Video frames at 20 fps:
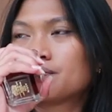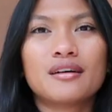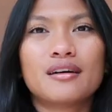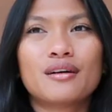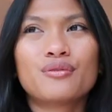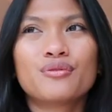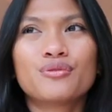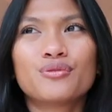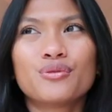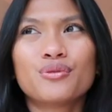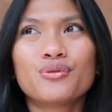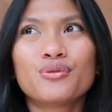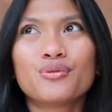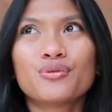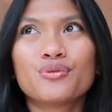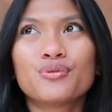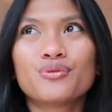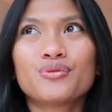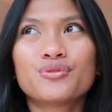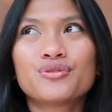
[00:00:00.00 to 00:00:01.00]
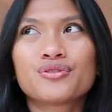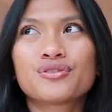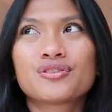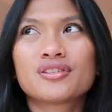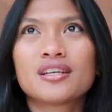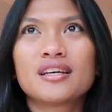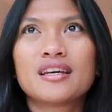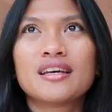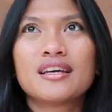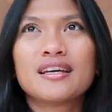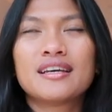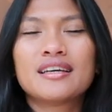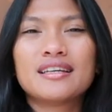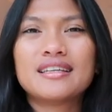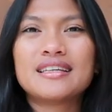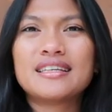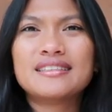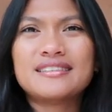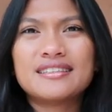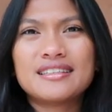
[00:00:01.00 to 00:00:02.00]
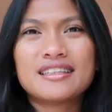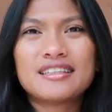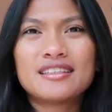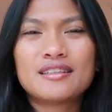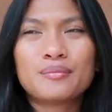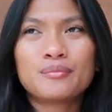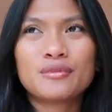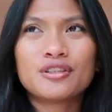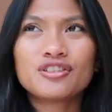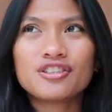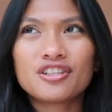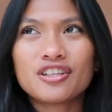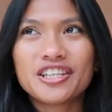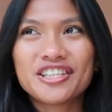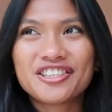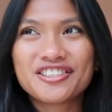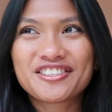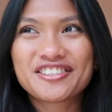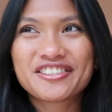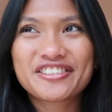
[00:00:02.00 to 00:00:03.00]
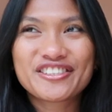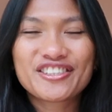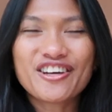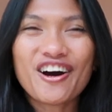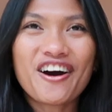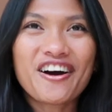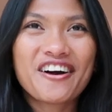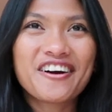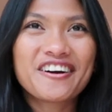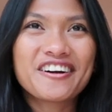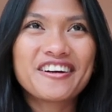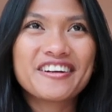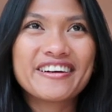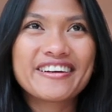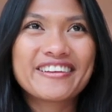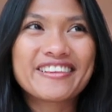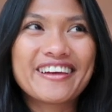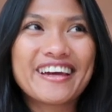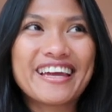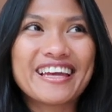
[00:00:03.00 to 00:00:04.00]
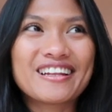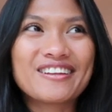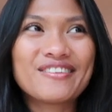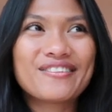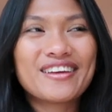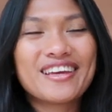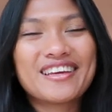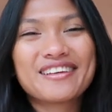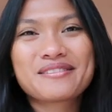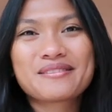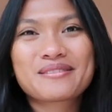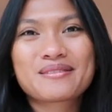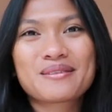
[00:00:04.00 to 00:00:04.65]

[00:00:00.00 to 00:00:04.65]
I don't know, who's eating in a Michelin star and like looking